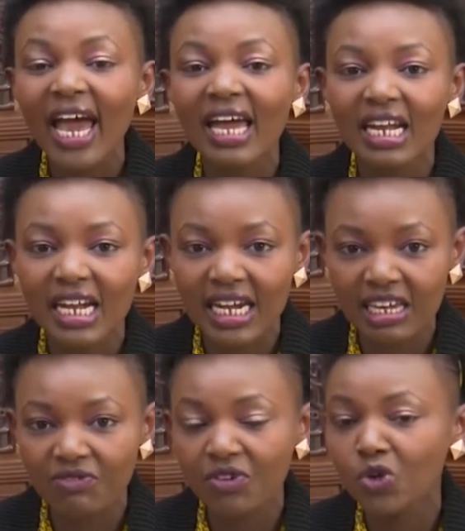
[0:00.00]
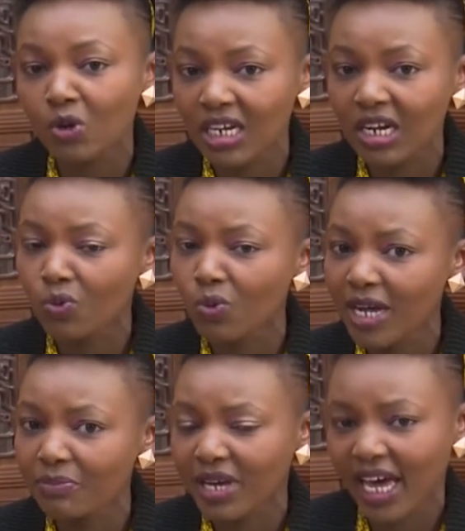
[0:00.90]
and leave your little
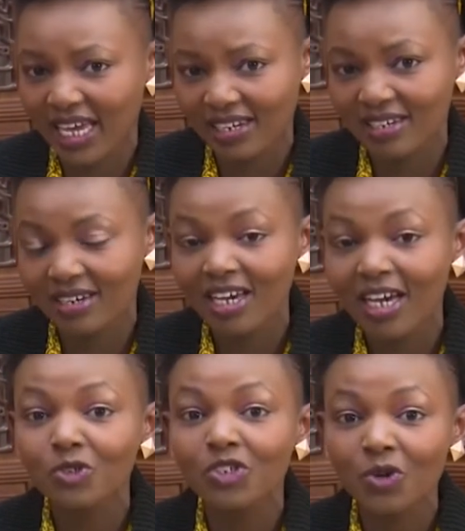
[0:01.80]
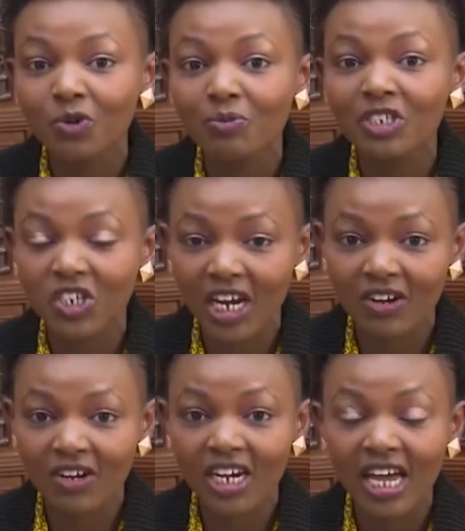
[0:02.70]
one behind. Today we'll be
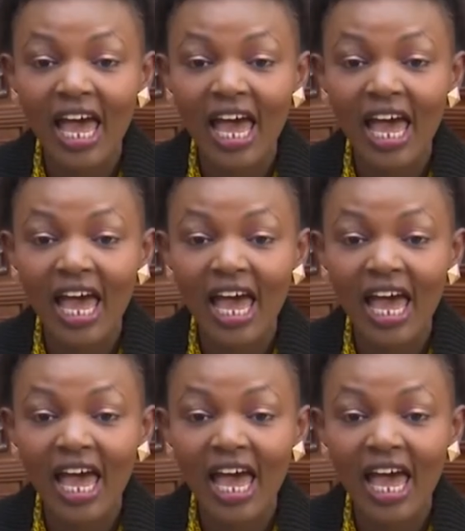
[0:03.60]
sharing